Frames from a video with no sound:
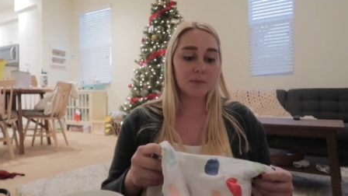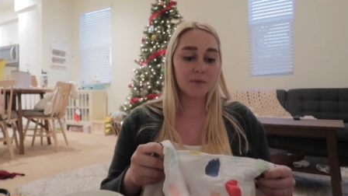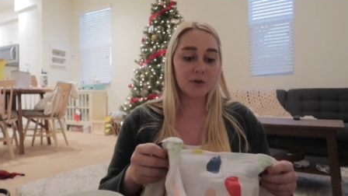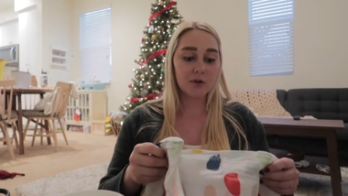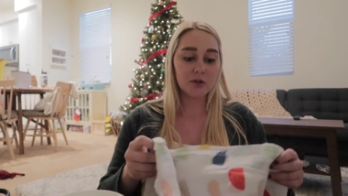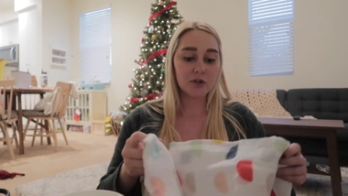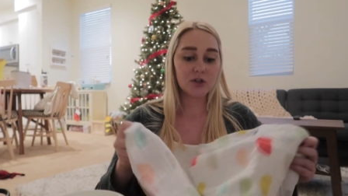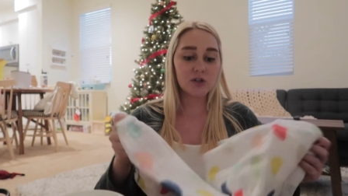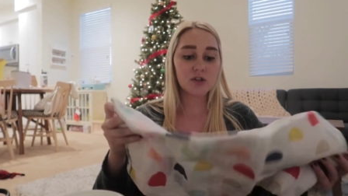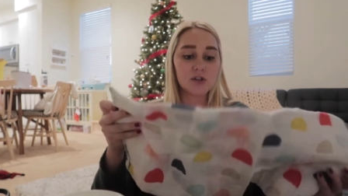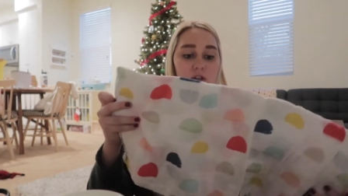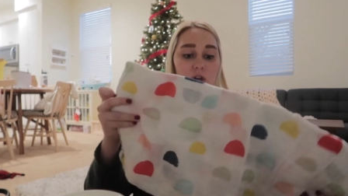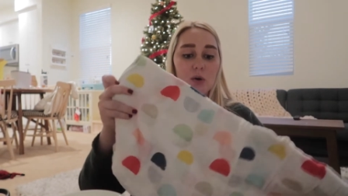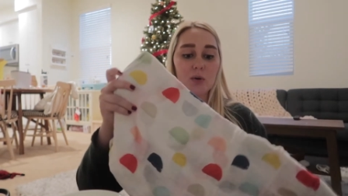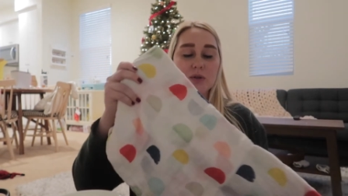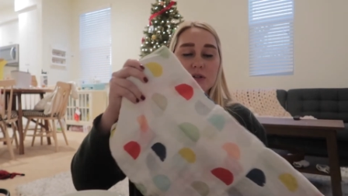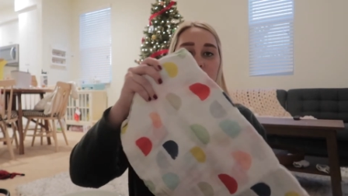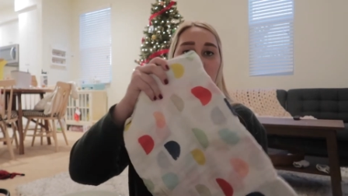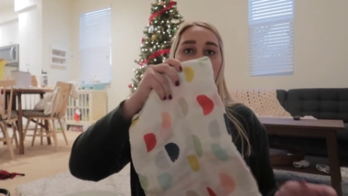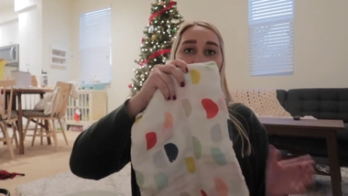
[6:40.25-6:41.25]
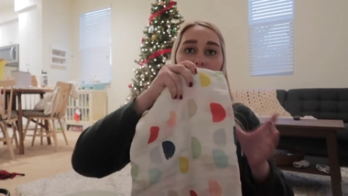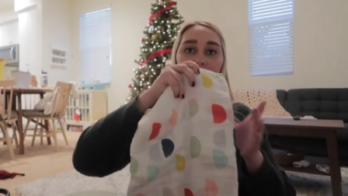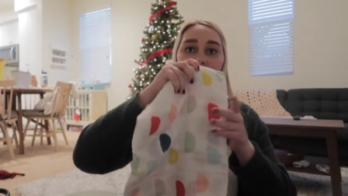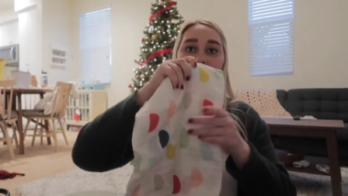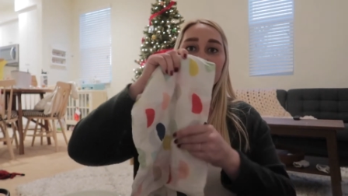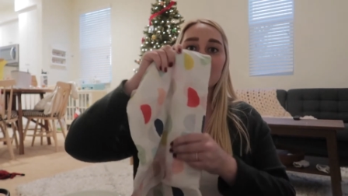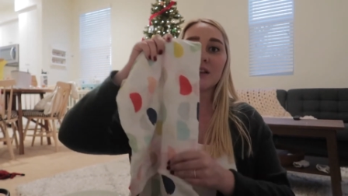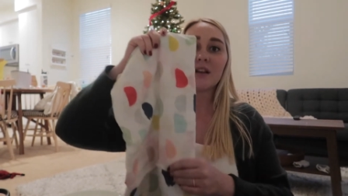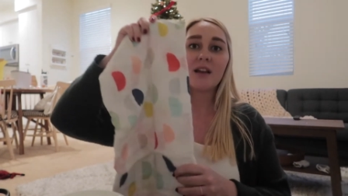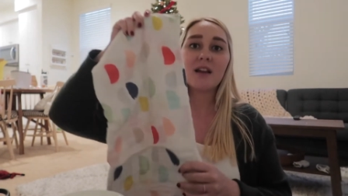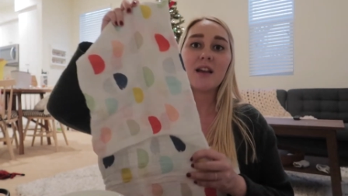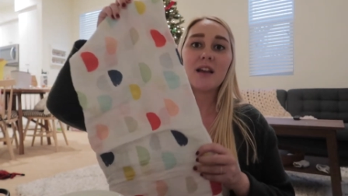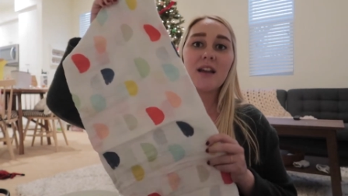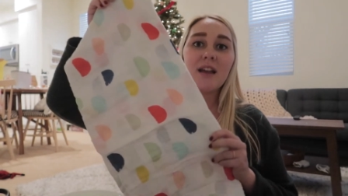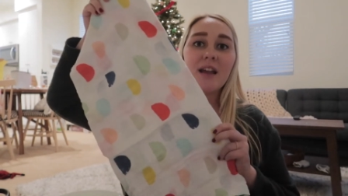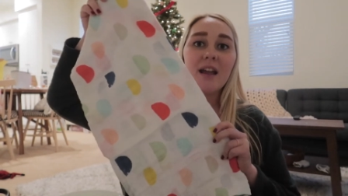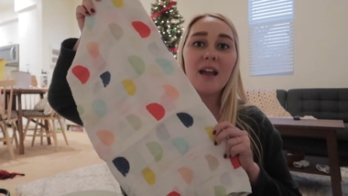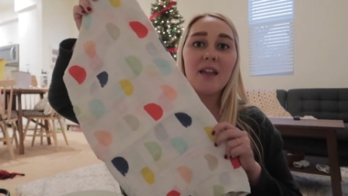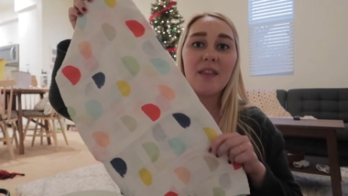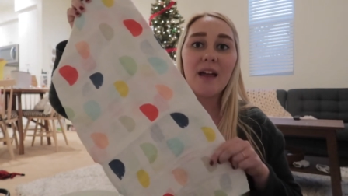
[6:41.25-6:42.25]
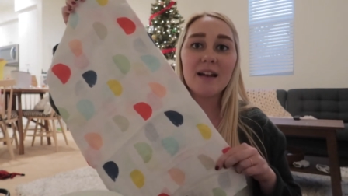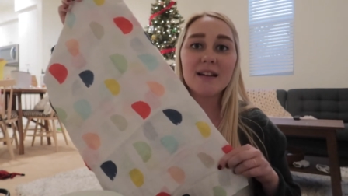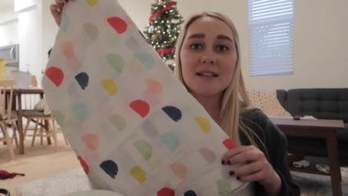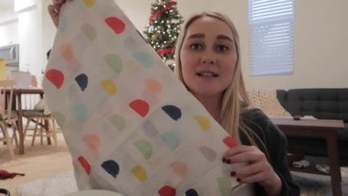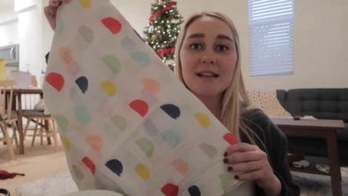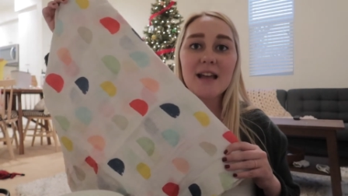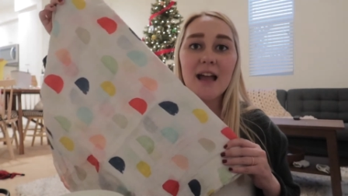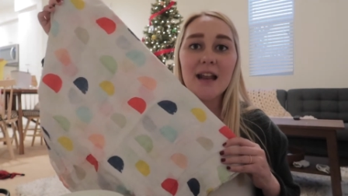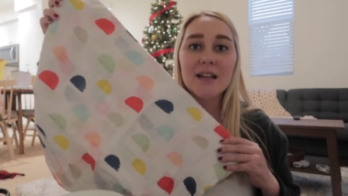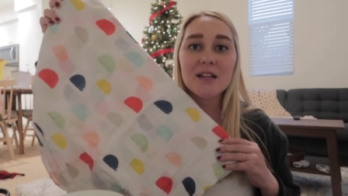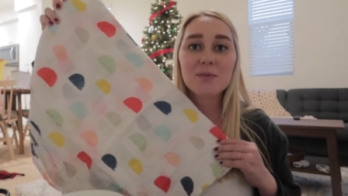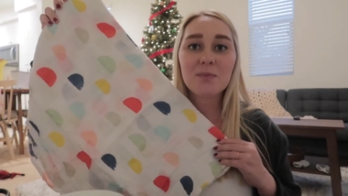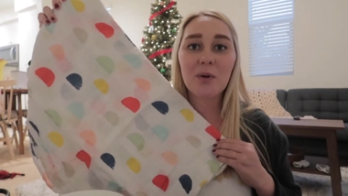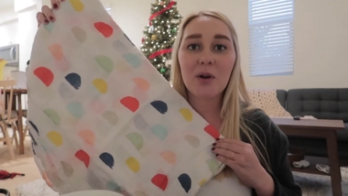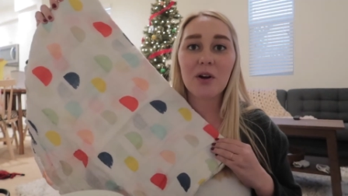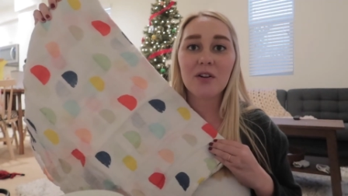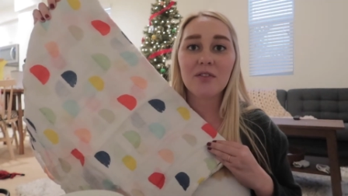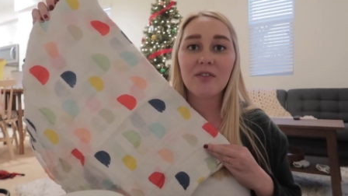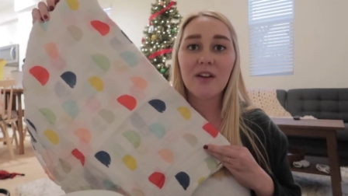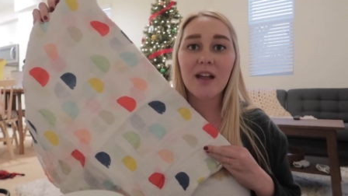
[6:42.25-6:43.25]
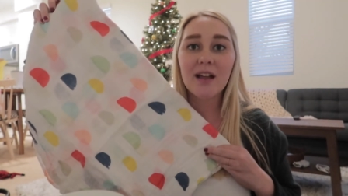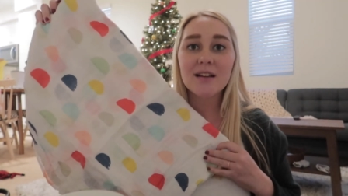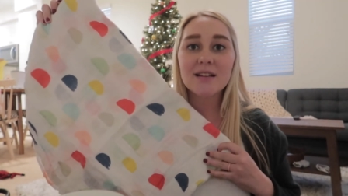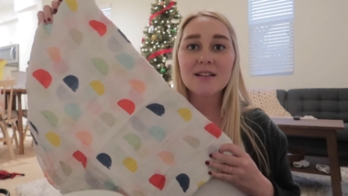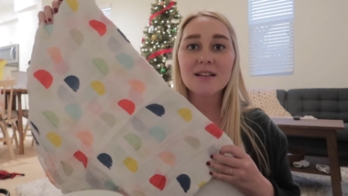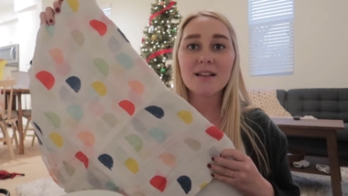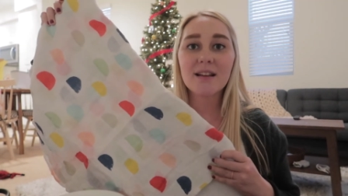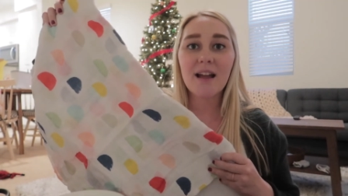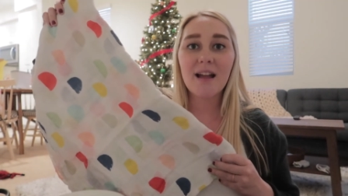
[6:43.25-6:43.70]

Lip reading: They're just so soft, and that design is perfect.